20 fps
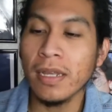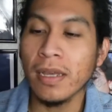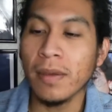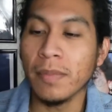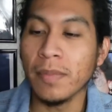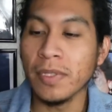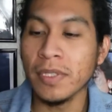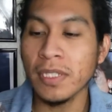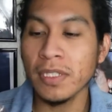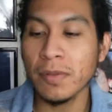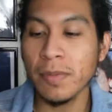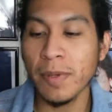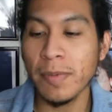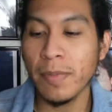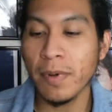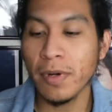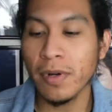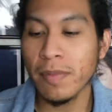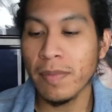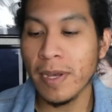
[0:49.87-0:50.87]
Music to be
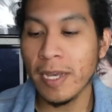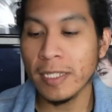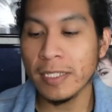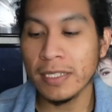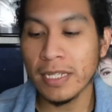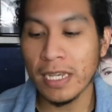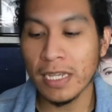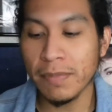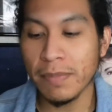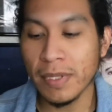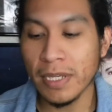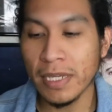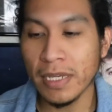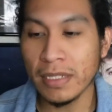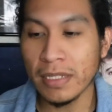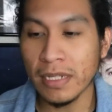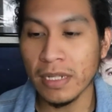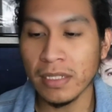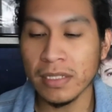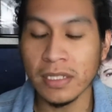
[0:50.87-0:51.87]
Burned by Side B, a
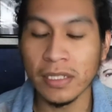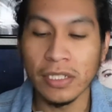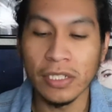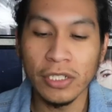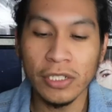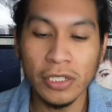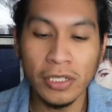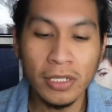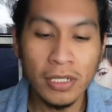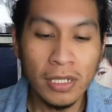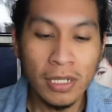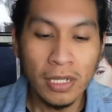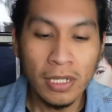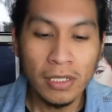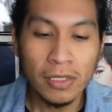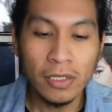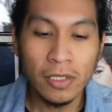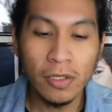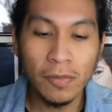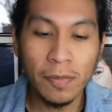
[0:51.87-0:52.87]
deluxe edition.
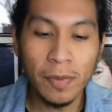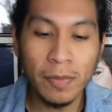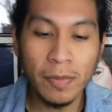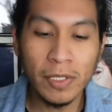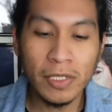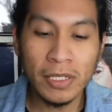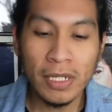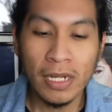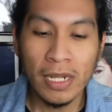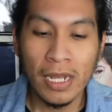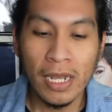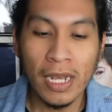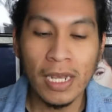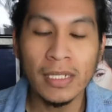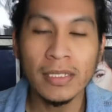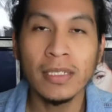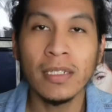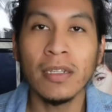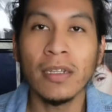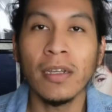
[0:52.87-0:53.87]
So it pretty much
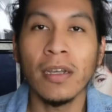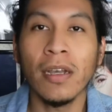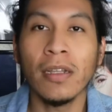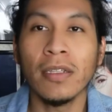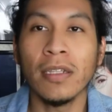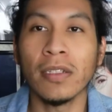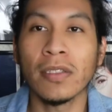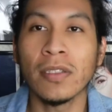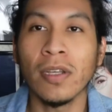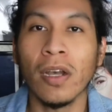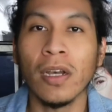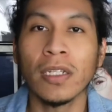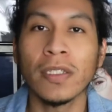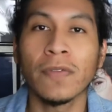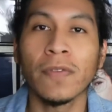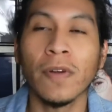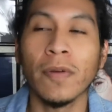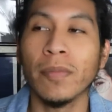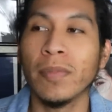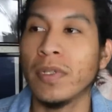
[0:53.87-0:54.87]
has the songs
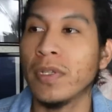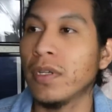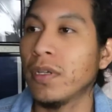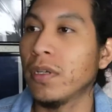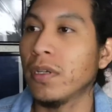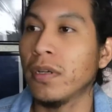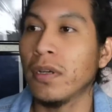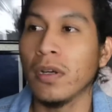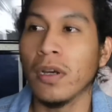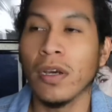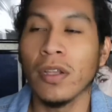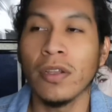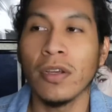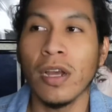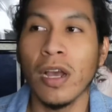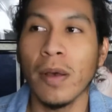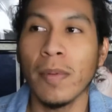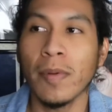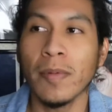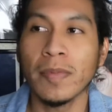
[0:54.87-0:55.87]
from the other
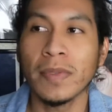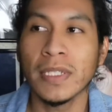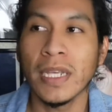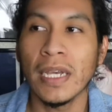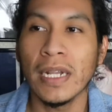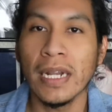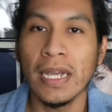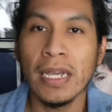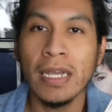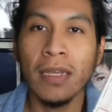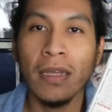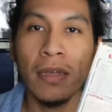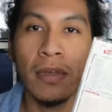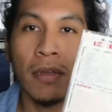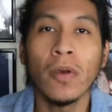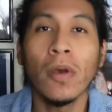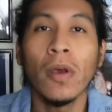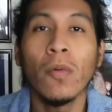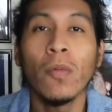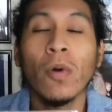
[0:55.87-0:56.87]
album, Side A.
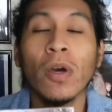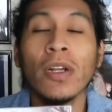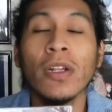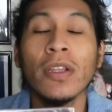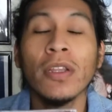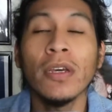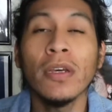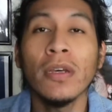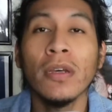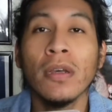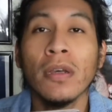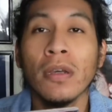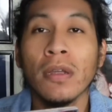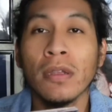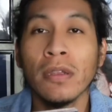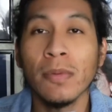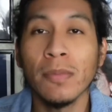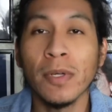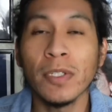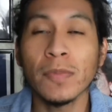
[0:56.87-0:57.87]
One of the
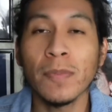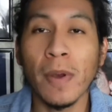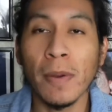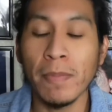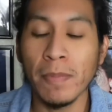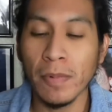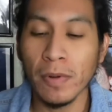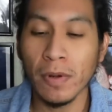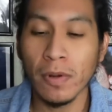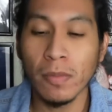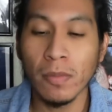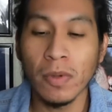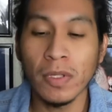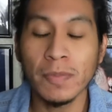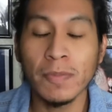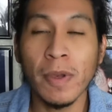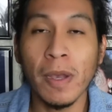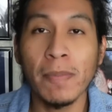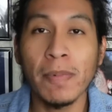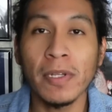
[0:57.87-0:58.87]

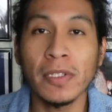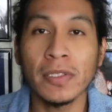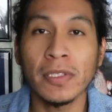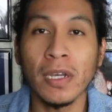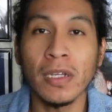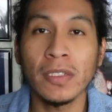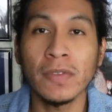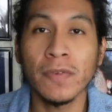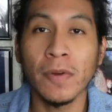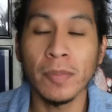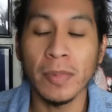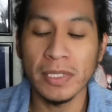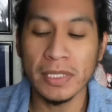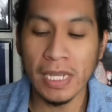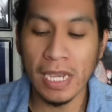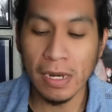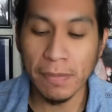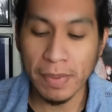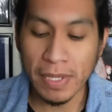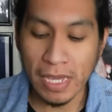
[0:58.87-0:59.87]
most popular songs from the
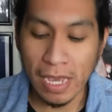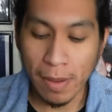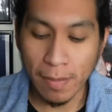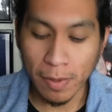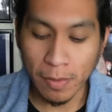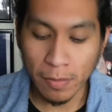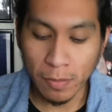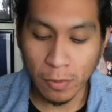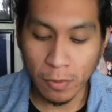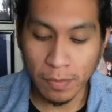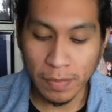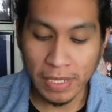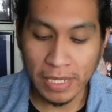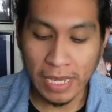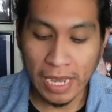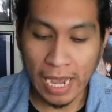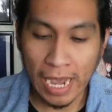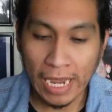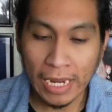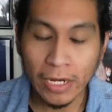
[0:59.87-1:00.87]
Side B album would be
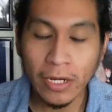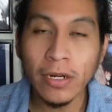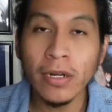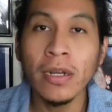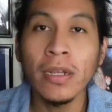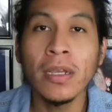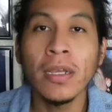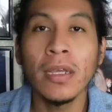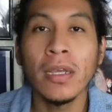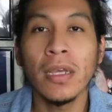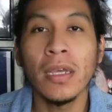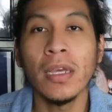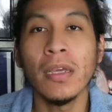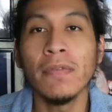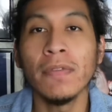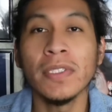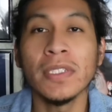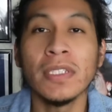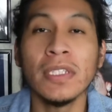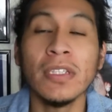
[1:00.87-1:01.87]
Higher.
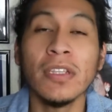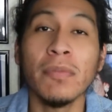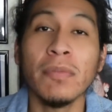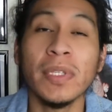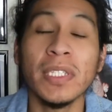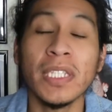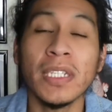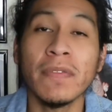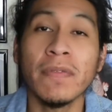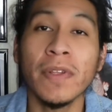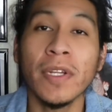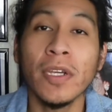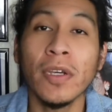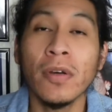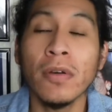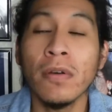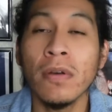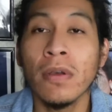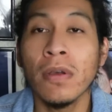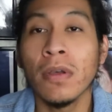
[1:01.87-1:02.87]
If you've seen the music
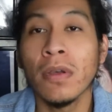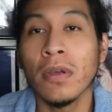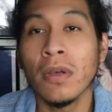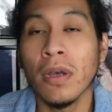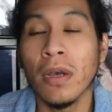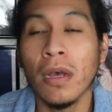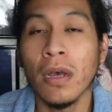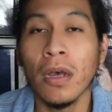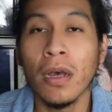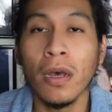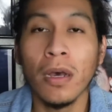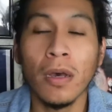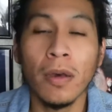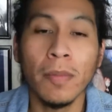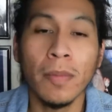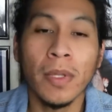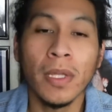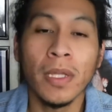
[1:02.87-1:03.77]
video, pretty